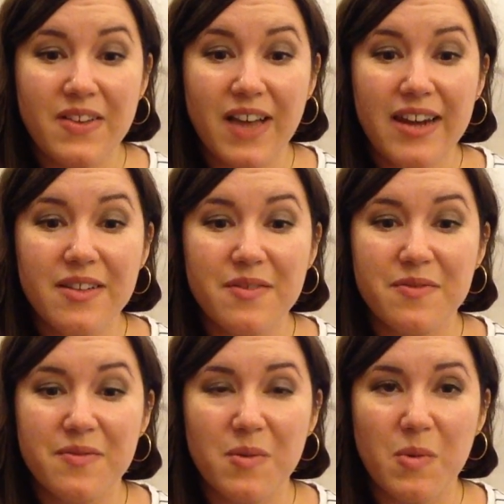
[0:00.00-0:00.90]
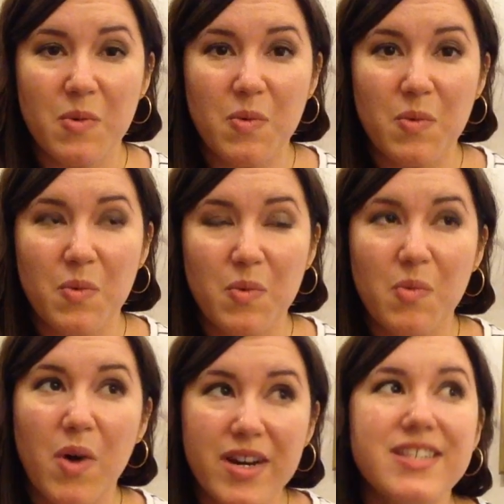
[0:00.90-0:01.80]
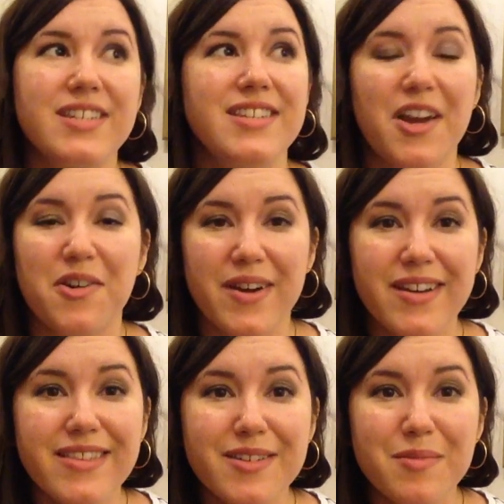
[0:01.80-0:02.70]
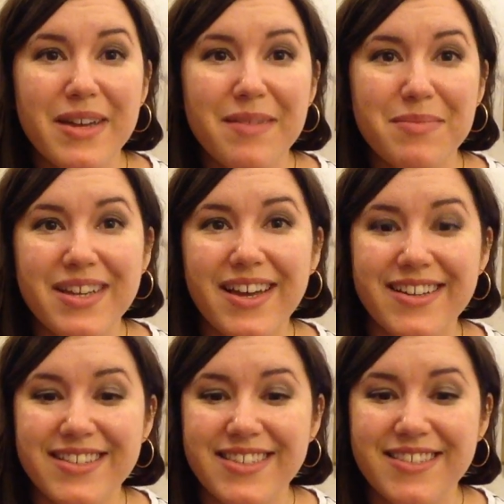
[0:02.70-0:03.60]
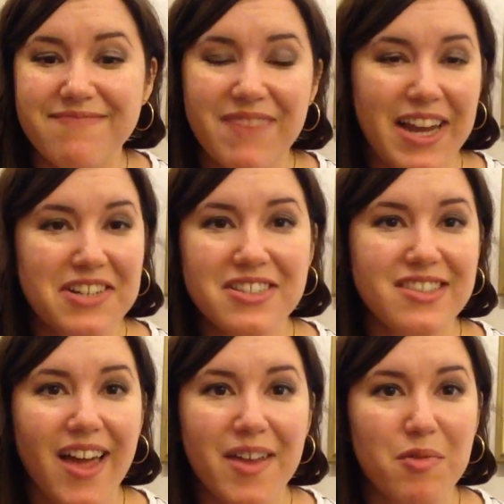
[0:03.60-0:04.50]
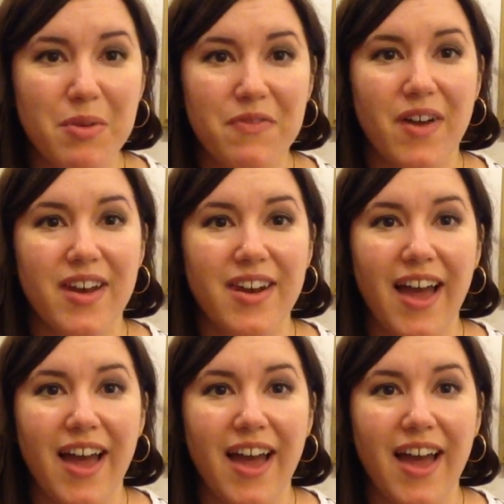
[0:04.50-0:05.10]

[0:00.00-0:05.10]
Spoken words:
kind of wanted to decorate a little bit because I just thought it would be fun.